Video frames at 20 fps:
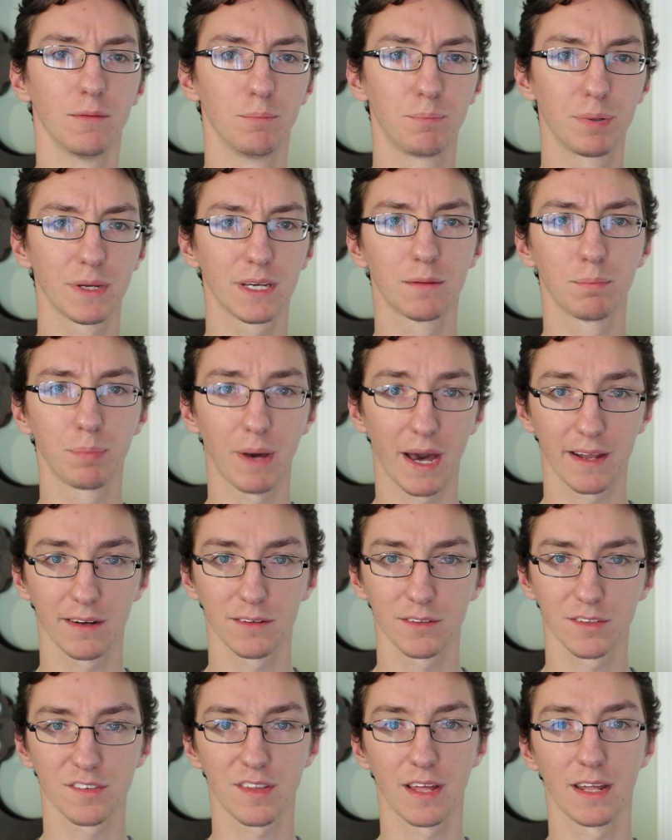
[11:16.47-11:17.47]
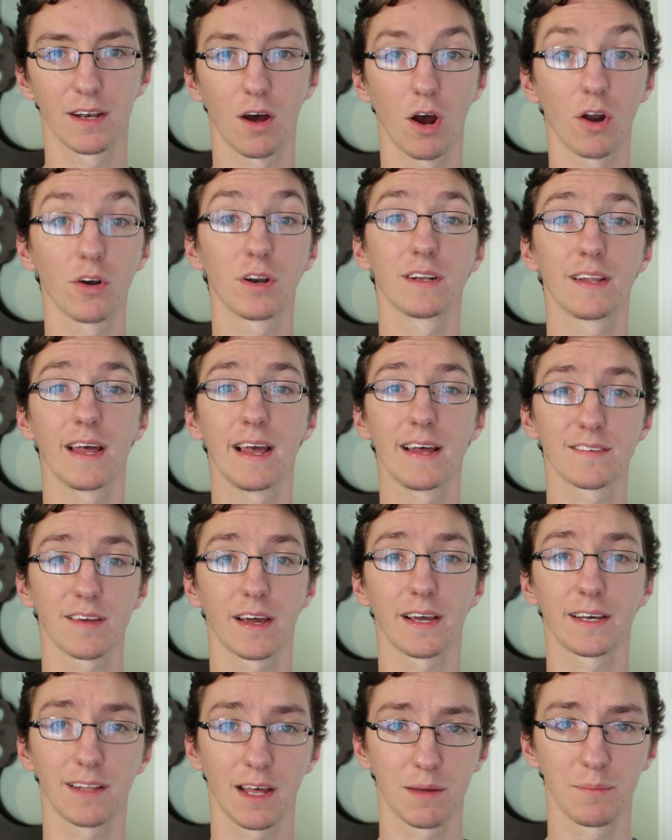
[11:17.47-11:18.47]
big battles that aren't
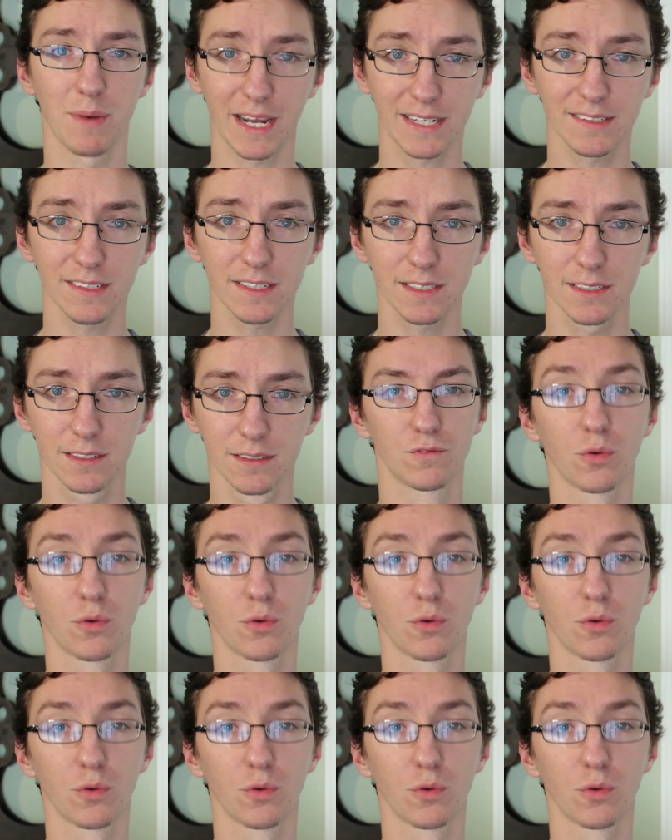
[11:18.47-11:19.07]
anticlimactic?